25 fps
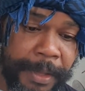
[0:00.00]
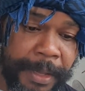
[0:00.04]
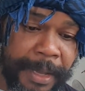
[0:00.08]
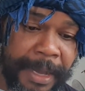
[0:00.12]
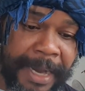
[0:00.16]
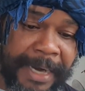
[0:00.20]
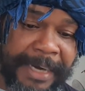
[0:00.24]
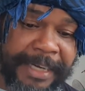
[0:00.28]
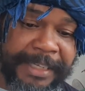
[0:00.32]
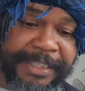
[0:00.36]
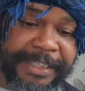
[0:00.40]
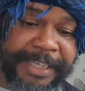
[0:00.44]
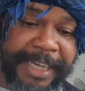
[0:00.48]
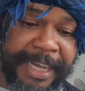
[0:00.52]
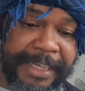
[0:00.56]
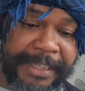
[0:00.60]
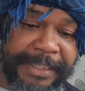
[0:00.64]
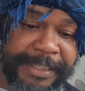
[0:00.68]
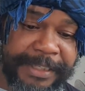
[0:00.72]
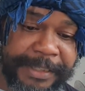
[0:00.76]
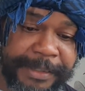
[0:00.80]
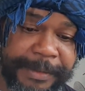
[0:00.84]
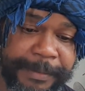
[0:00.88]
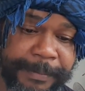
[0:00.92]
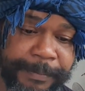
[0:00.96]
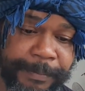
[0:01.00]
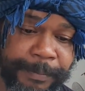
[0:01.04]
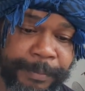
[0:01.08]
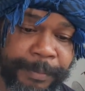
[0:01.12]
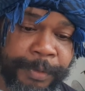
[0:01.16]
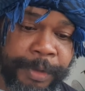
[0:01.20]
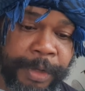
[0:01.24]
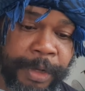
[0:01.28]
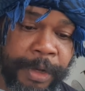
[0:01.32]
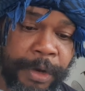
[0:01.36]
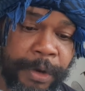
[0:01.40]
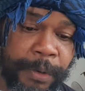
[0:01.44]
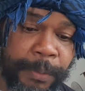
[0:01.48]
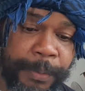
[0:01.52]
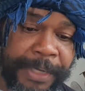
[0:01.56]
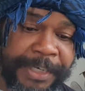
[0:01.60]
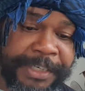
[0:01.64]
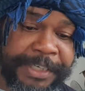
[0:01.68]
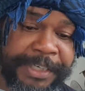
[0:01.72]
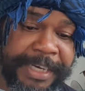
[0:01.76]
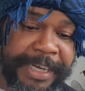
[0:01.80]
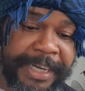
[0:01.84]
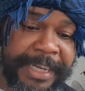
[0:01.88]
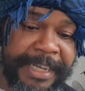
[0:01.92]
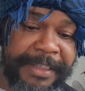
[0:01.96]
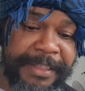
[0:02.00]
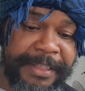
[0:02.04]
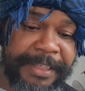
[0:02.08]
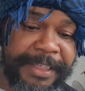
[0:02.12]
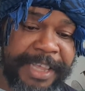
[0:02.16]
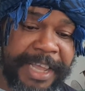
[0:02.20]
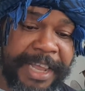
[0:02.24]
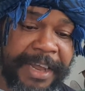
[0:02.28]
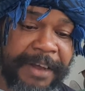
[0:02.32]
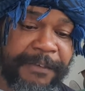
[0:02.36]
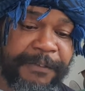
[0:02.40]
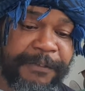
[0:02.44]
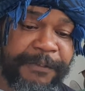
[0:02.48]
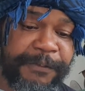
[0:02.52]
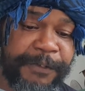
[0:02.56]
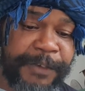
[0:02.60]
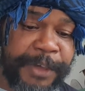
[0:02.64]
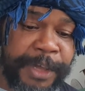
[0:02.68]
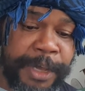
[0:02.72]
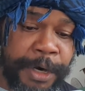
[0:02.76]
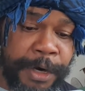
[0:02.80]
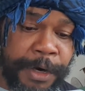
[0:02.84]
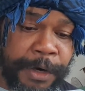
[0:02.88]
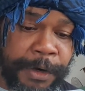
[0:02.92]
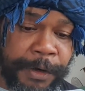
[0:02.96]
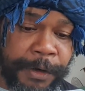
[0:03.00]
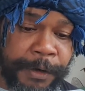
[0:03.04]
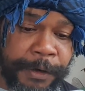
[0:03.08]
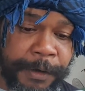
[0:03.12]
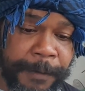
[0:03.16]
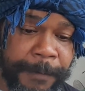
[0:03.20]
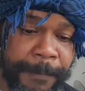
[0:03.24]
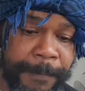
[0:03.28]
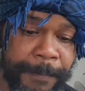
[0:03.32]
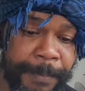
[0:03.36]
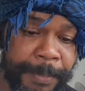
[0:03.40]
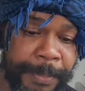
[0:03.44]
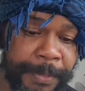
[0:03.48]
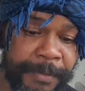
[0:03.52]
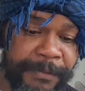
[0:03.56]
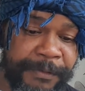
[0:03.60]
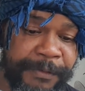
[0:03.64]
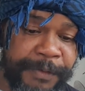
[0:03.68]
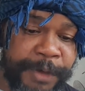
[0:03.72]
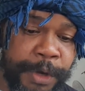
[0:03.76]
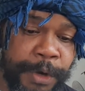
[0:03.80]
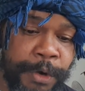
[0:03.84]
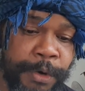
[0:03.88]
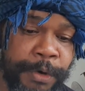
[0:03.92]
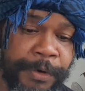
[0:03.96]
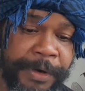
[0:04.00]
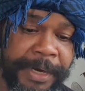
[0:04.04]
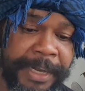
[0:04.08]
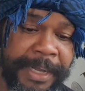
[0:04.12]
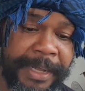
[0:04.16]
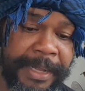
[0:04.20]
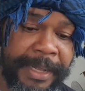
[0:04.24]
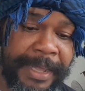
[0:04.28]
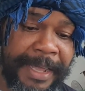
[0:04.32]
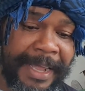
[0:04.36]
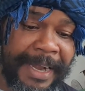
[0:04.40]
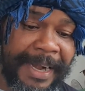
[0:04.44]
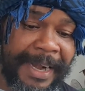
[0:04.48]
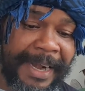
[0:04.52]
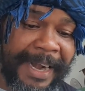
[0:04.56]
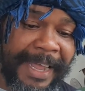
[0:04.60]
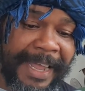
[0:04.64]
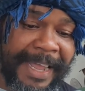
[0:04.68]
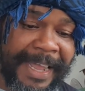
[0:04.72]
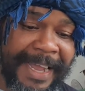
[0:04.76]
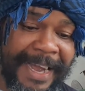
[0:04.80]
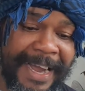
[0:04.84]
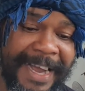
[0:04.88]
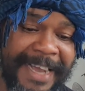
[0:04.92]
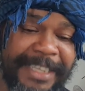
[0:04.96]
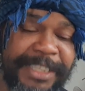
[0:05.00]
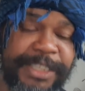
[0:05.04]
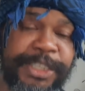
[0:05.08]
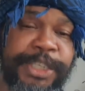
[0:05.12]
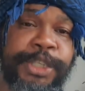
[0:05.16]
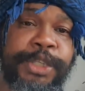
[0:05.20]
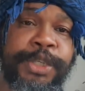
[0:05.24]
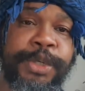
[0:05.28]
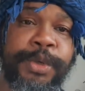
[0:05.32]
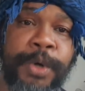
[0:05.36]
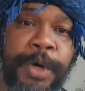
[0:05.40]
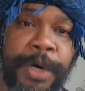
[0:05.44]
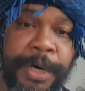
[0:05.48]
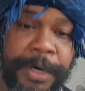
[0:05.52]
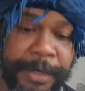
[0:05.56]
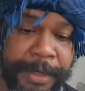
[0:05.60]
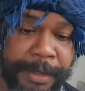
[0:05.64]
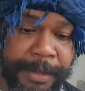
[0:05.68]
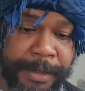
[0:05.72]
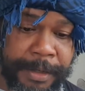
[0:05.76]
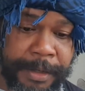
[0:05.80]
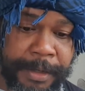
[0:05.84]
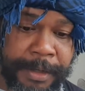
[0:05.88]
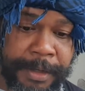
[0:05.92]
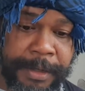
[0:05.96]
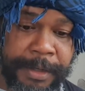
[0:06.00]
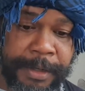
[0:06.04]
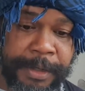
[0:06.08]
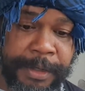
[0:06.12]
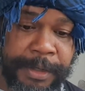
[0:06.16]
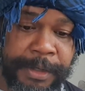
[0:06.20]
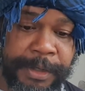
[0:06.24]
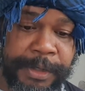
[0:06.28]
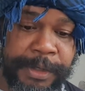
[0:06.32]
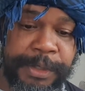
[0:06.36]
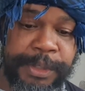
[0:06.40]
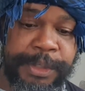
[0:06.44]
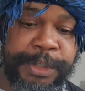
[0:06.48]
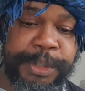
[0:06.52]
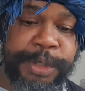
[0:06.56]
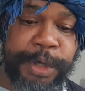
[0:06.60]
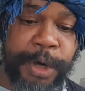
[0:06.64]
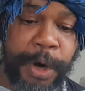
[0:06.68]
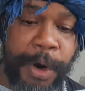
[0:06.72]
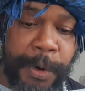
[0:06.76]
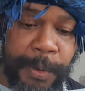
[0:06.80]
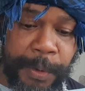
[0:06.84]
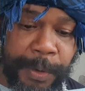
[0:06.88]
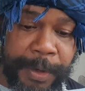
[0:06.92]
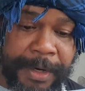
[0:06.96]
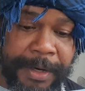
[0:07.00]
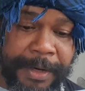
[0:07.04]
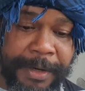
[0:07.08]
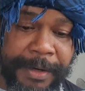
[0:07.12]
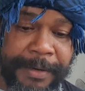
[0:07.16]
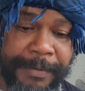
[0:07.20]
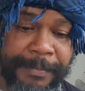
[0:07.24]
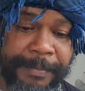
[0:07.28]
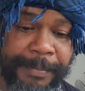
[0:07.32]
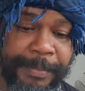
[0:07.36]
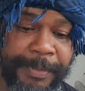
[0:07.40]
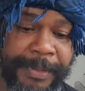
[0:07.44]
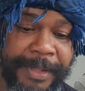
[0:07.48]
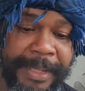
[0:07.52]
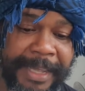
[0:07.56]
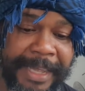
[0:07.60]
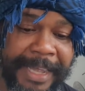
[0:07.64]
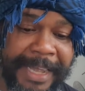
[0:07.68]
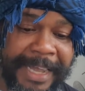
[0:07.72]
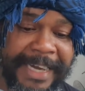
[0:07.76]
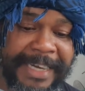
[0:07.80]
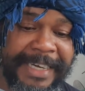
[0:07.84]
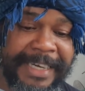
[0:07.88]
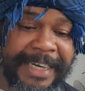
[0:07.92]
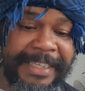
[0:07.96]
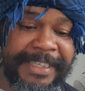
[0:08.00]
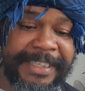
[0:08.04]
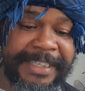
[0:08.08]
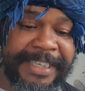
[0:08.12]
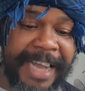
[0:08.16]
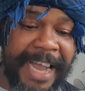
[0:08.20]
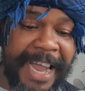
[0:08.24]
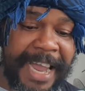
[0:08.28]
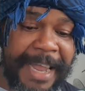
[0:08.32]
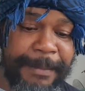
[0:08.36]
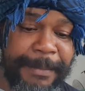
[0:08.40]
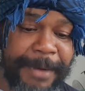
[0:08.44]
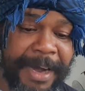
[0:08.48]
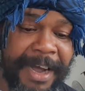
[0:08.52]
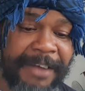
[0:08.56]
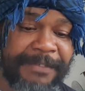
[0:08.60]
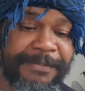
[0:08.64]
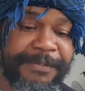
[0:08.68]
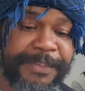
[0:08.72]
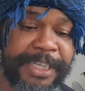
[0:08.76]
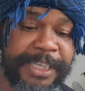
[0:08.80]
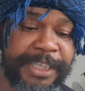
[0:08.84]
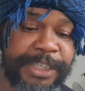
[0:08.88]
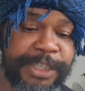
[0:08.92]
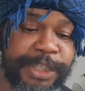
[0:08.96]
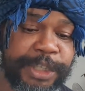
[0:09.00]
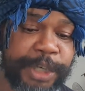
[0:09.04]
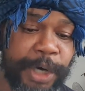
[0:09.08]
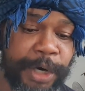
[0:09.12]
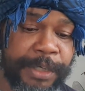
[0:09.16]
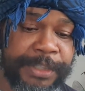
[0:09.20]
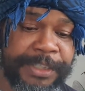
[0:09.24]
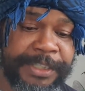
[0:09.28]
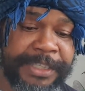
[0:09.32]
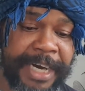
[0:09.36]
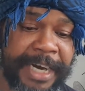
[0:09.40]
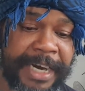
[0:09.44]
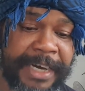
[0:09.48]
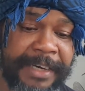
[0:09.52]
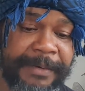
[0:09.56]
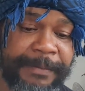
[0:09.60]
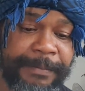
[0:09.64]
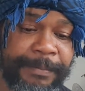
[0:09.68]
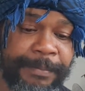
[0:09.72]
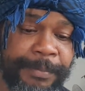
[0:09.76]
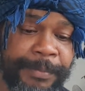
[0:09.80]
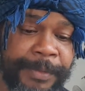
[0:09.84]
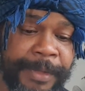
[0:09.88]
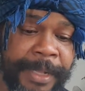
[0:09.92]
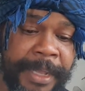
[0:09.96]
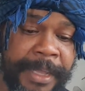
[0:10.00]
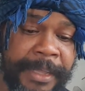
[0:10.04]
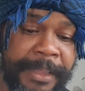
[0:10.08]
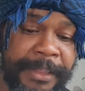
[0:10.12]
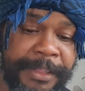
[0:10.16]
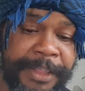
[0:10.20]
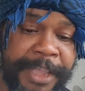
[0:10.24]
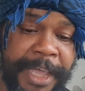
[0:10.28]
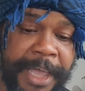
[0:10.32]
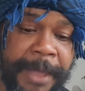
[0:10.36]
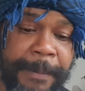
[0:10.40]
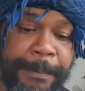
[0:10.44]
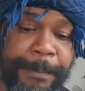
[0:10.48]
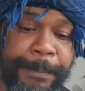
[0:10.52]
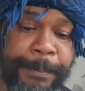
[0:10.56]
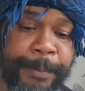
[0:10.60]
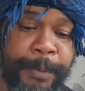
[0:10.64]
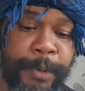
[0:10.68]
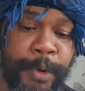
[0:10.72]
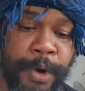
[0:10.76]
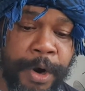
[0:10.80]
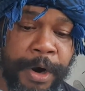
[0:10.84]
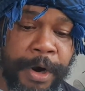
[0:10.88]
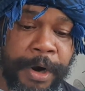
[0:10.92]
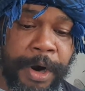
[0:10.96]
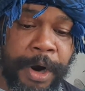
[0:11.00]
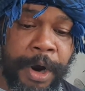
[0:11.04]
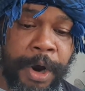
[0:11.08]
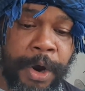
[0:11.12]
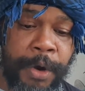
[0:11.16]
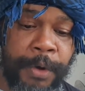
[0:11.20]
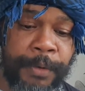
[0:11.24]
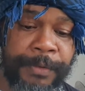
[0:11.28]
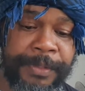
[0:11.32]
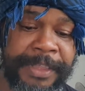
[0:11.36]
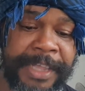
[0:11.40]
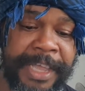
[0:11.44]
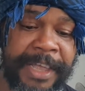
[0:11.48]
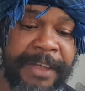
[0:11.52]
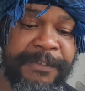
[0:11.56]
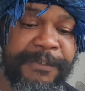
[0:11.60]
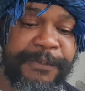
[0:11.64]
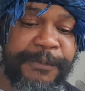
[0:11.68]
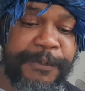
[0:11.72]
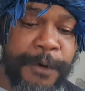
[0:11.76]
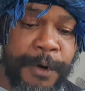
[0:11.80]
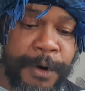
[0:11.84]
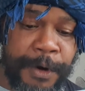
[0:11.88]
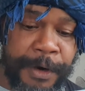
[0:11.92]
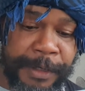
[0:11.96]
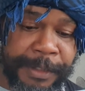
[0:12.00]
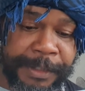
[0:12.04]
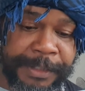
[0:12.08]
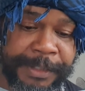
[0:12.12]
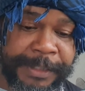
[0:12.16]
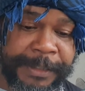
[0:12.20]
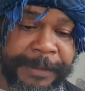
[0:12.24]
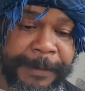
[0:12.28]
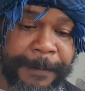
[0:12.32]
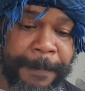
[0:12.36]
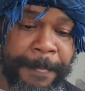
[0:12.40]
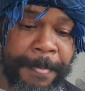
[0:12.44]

And it says, which in their fear, fury lay and sore stroke. In the time of destruction, they pour out their force